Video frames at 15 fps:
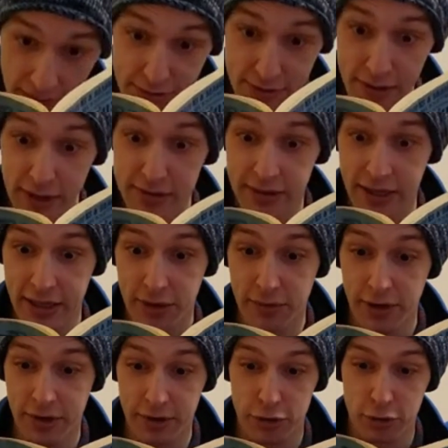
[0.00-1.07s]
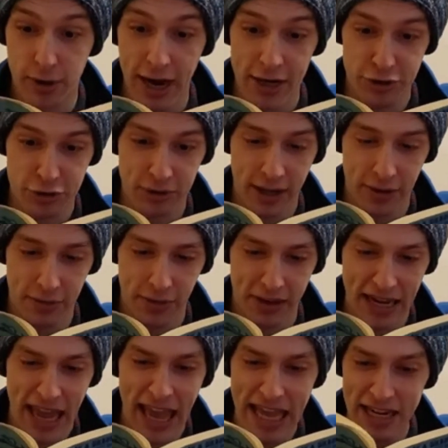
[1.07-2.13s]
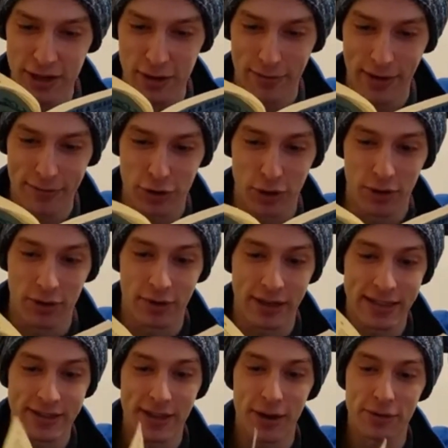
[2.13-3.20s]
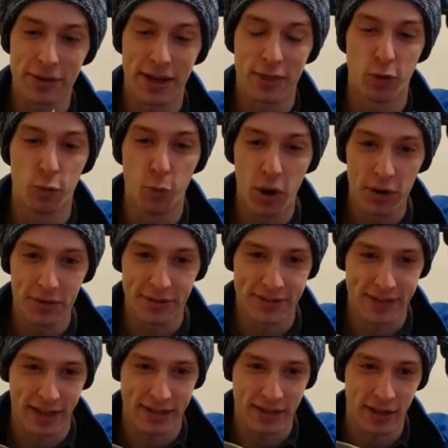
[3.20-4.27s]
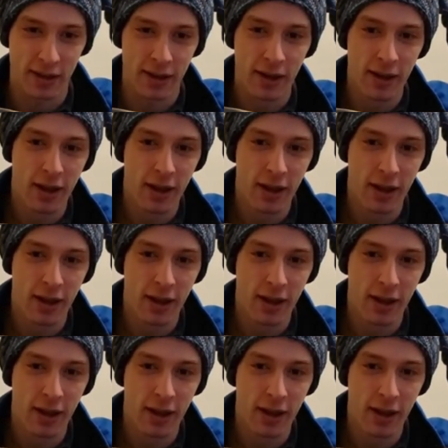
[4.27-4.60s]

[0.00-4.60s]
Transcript: Suddenly, you hear a crash louder than any you've ever heard. It sounds like the world is ending.